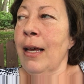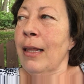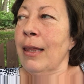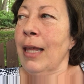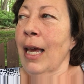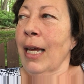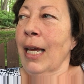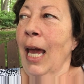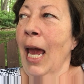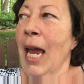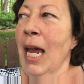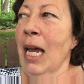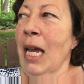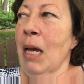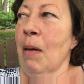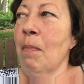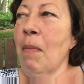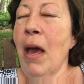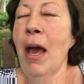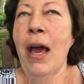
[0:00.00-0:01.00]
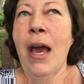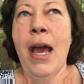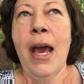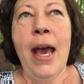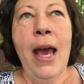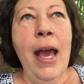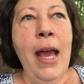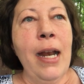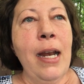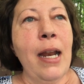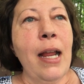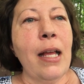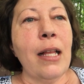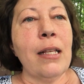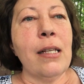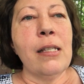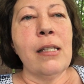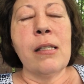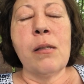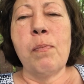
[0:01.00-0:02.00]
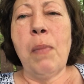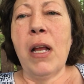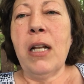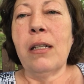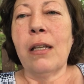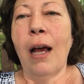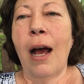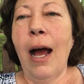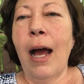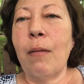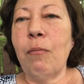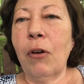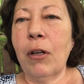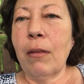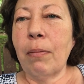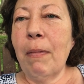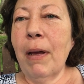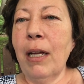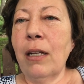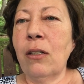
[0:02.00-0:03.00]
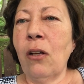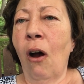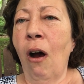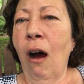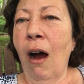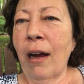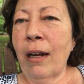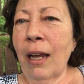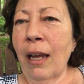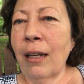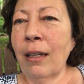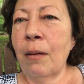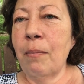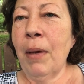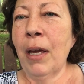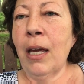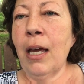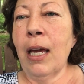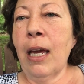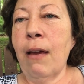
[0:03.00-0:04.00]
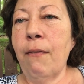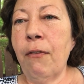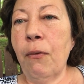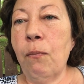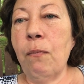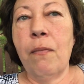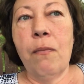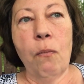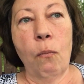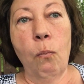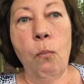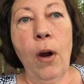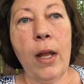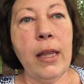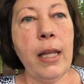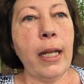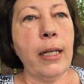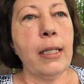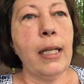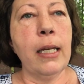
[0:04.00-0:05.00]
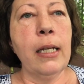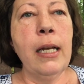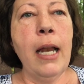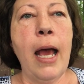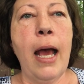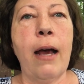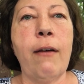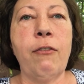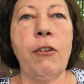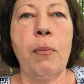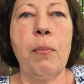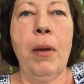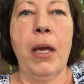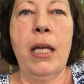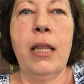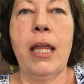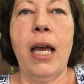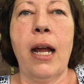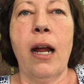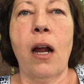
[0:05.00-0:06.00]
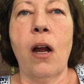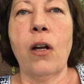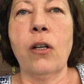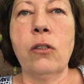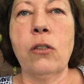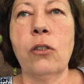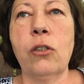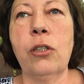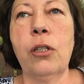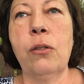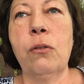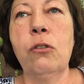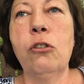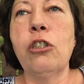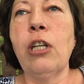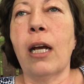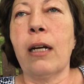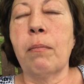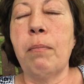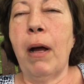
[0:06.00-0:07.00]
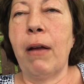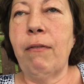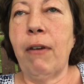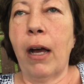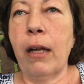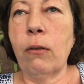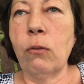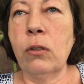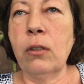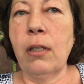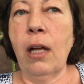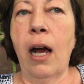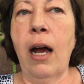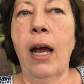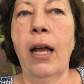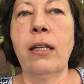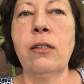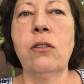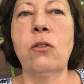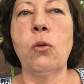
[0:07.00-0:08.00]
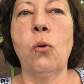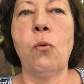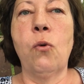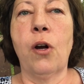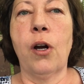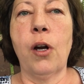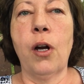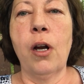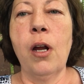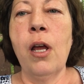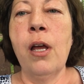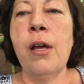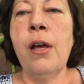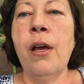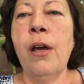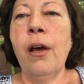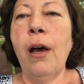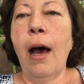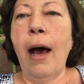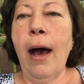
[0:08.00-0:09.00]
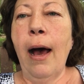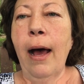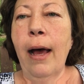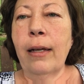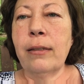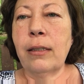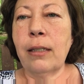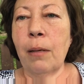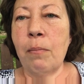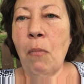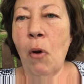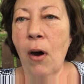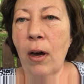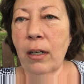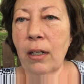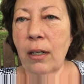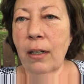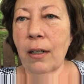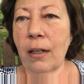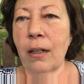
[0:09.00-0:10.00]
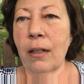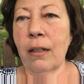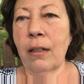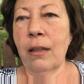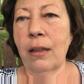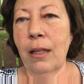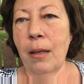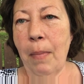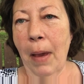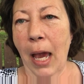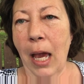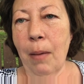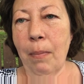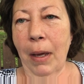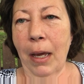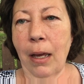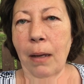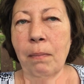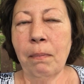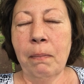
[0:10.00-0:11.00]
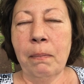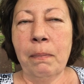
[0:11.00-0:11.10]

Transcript: came and spent time with me, talking to me, even when they didn't have to be there to check my vital signs or to monitor the baby.